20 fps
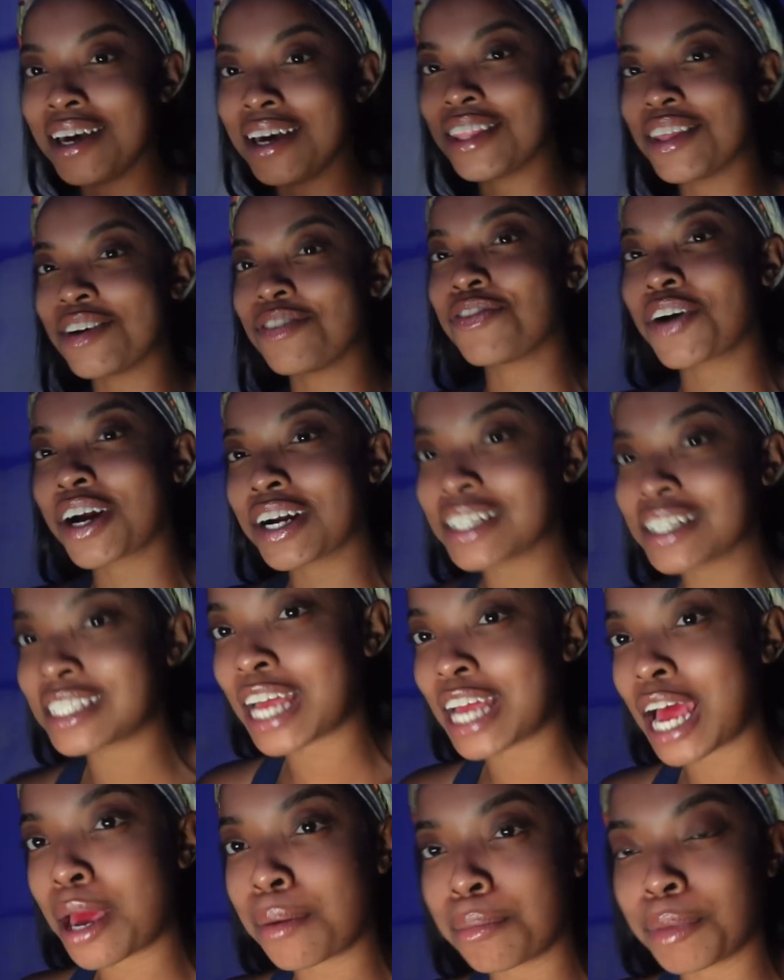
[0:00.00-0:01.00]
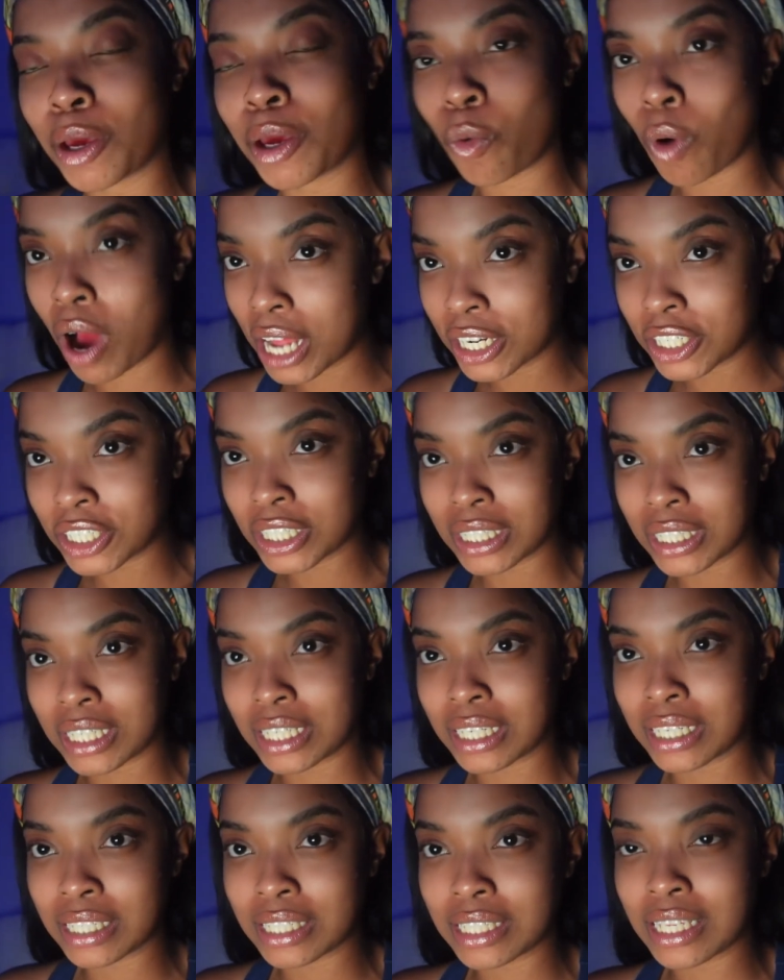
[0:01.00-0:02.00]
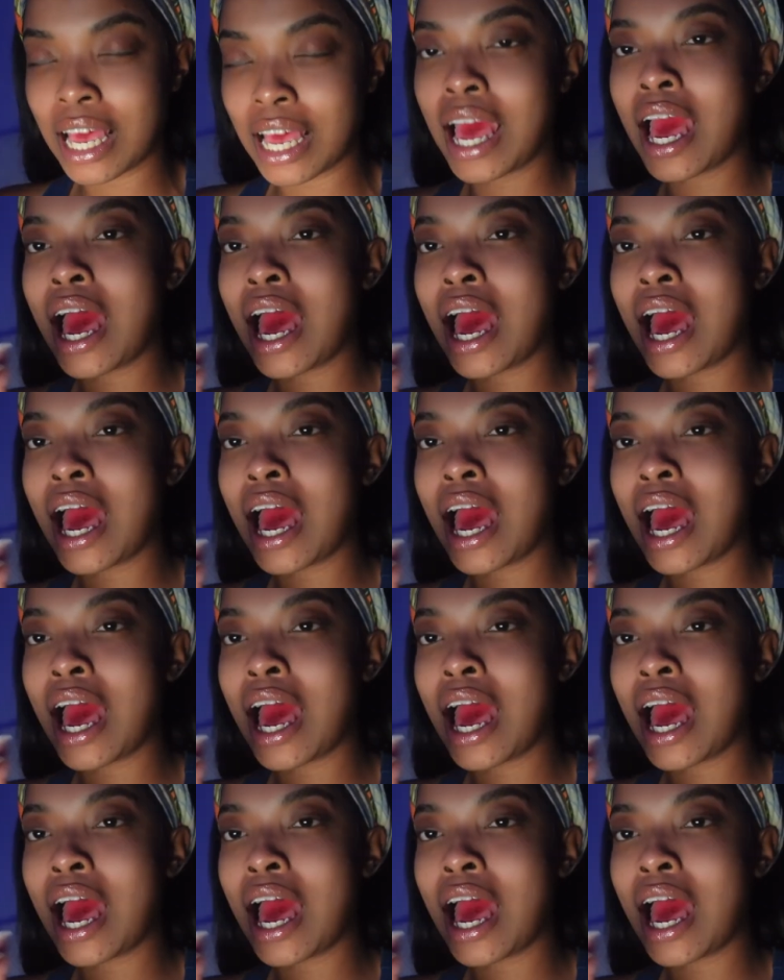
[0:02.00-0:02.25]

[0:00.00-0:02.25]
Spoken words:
the first time me watching this,